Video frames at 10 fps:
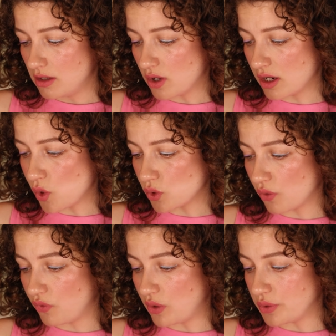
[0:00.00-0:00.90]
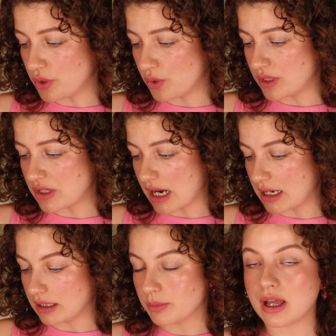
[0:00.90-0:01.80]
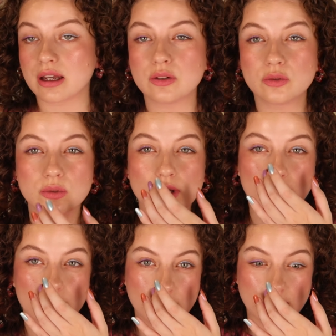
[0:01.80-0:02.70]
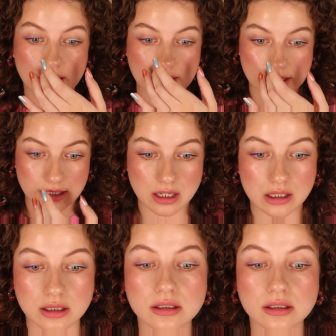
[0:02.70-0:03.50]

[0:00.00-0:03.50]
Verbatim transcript: You can also fill in your entire lip. I don't really understand